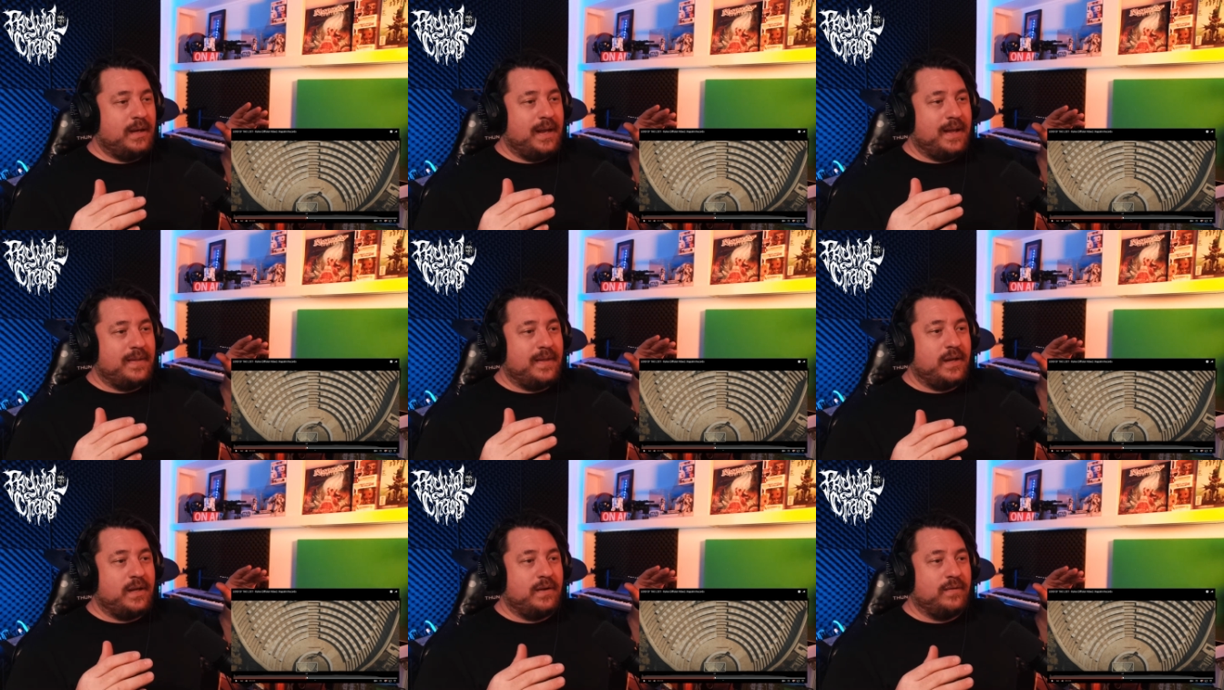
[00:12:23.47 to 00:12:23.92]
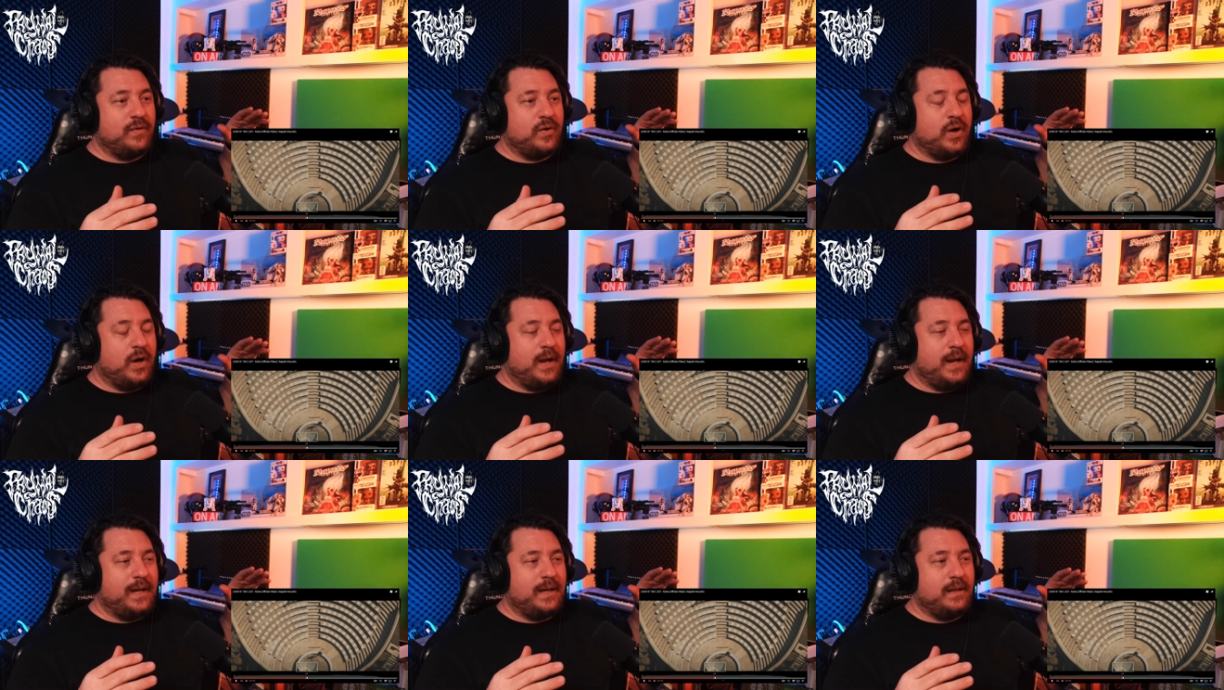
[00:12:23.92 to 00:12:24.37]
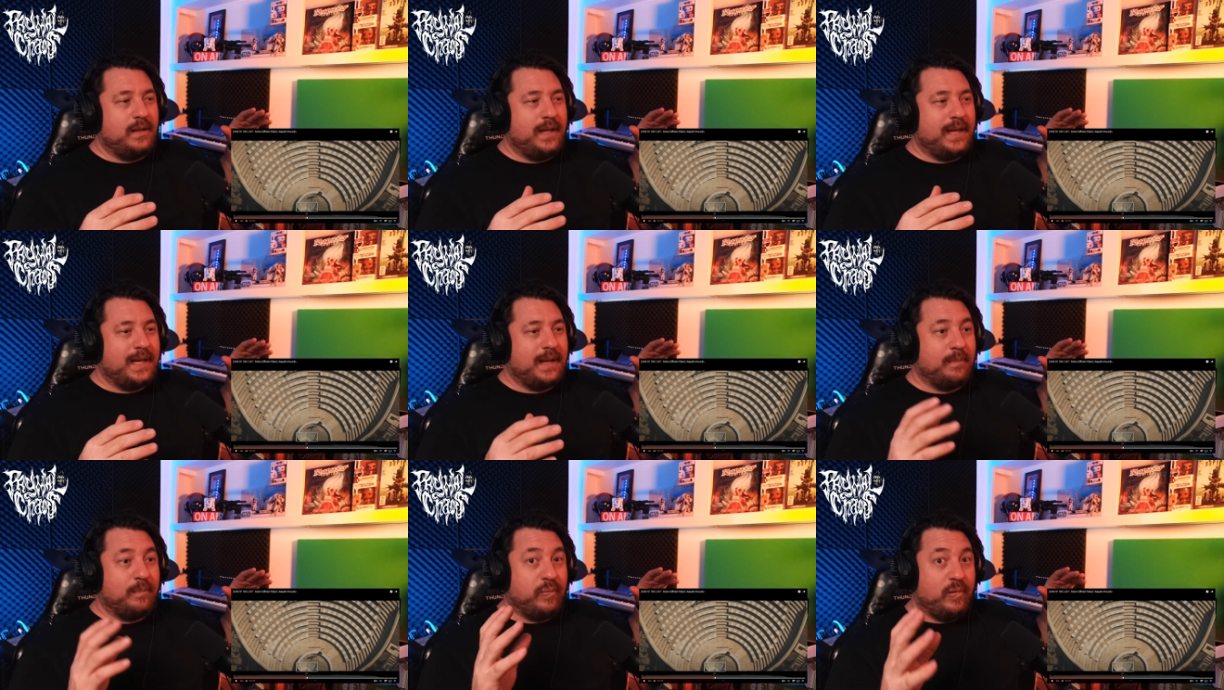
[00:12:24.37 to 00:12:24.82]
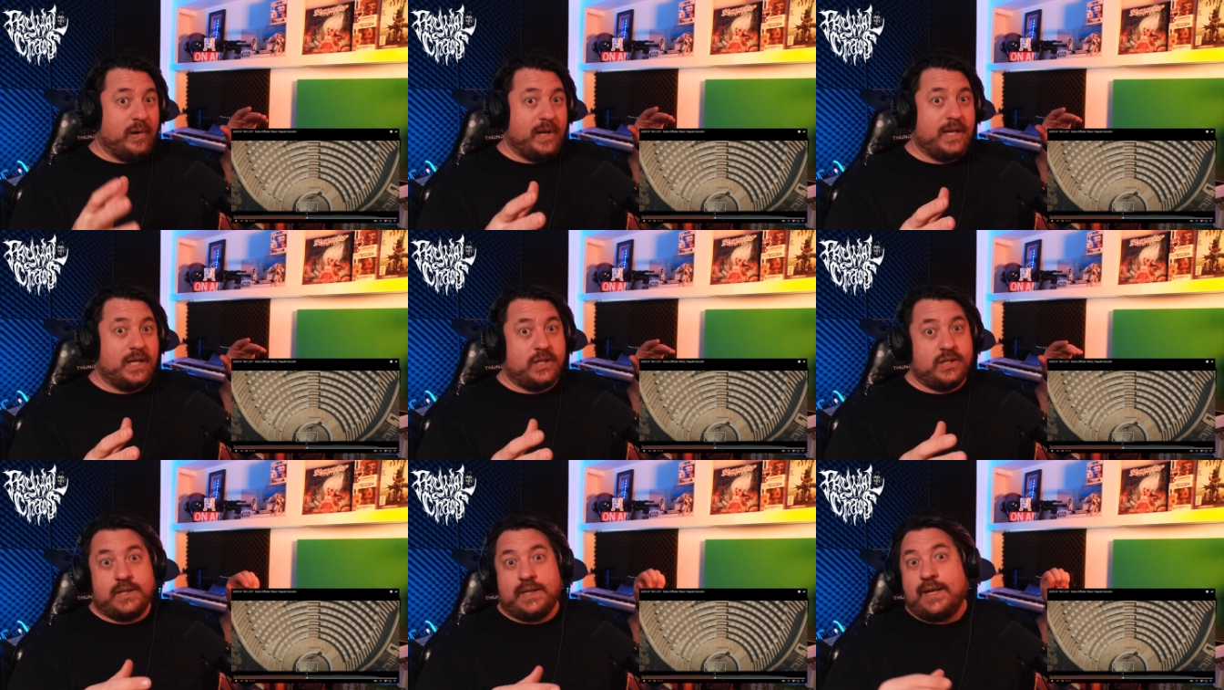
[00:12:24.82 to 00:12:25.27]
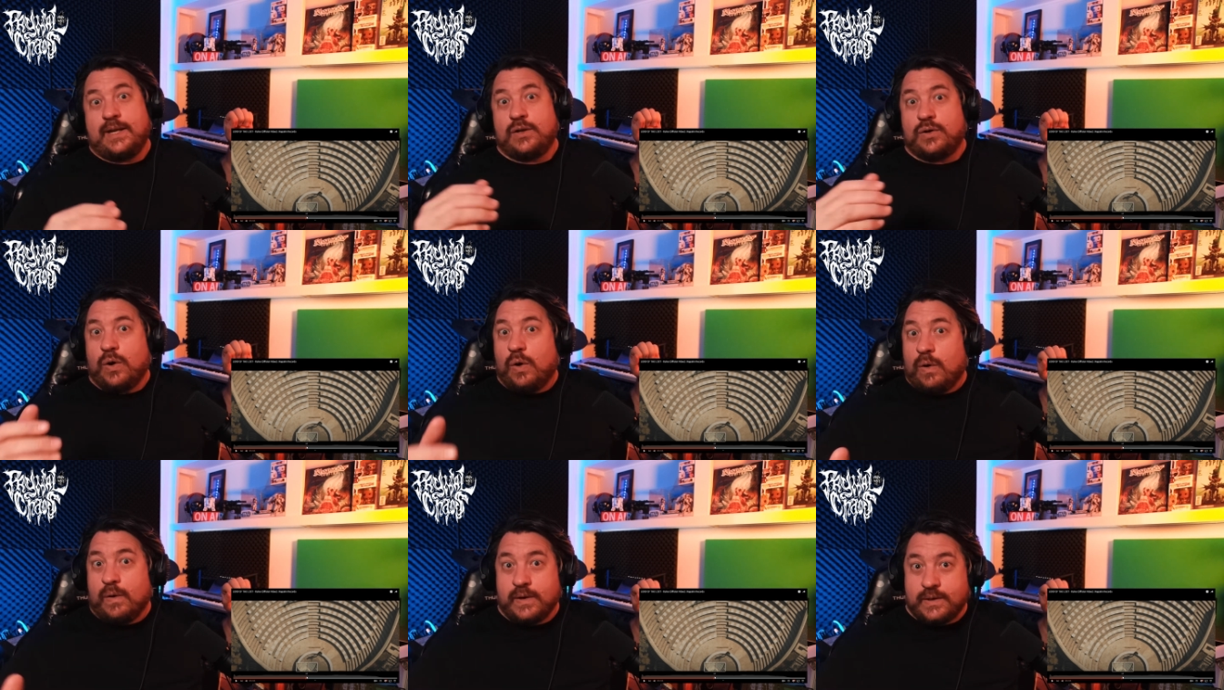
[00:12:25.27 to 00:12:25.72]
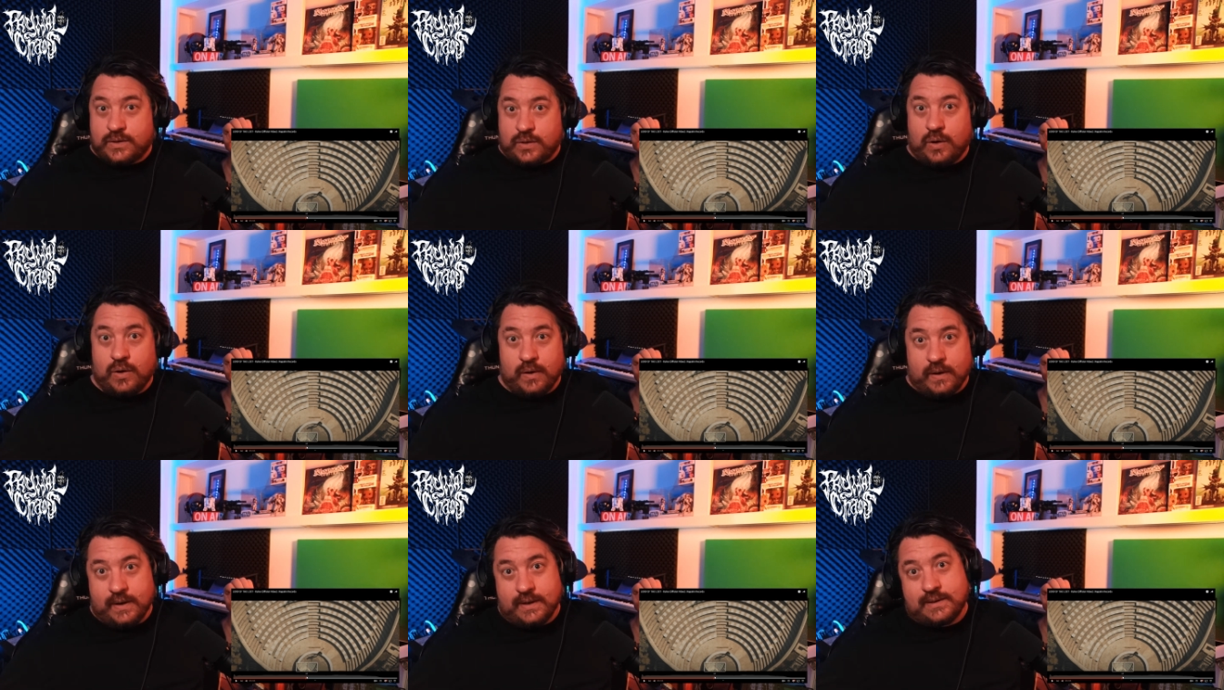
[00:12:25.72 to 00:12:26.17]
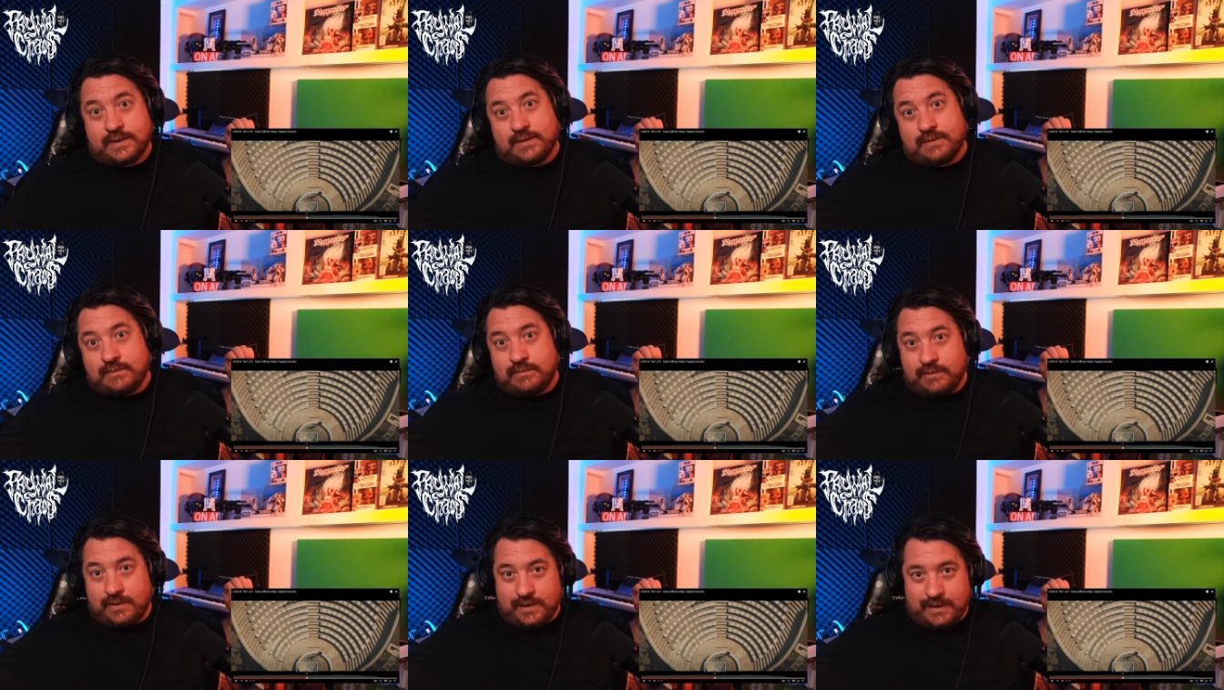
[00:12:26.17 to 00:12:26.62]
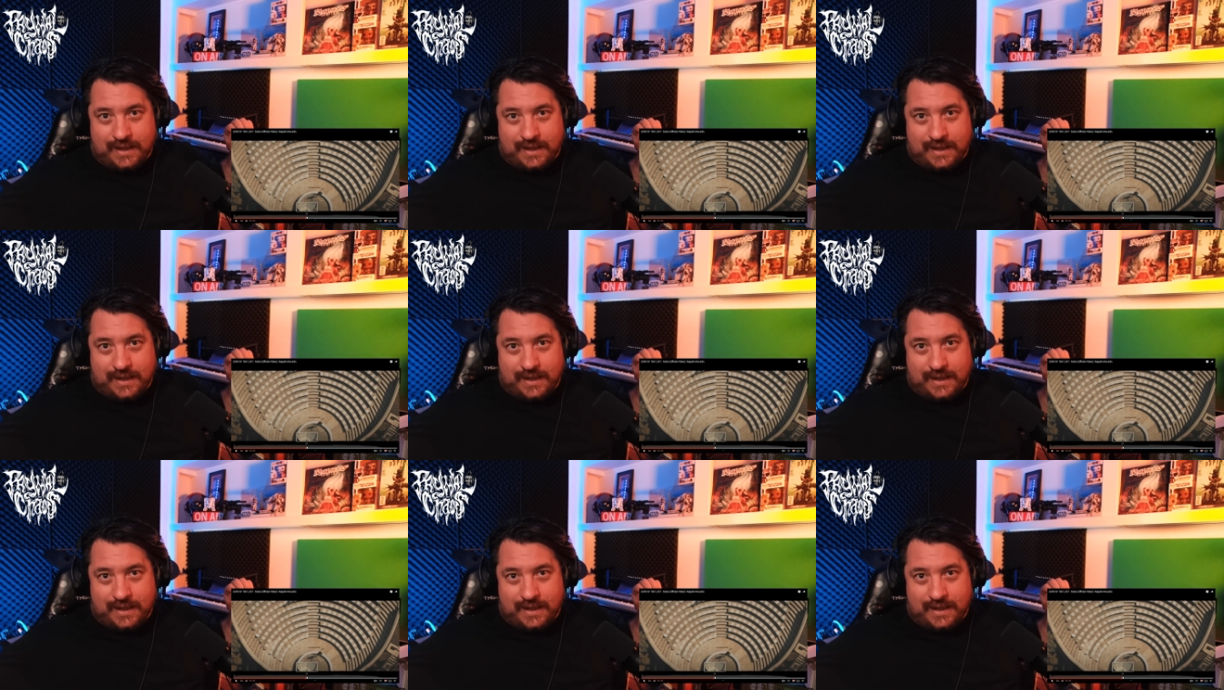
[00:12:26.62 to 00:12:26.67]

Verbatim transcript: and then you've got like a bridge and then chorus chorus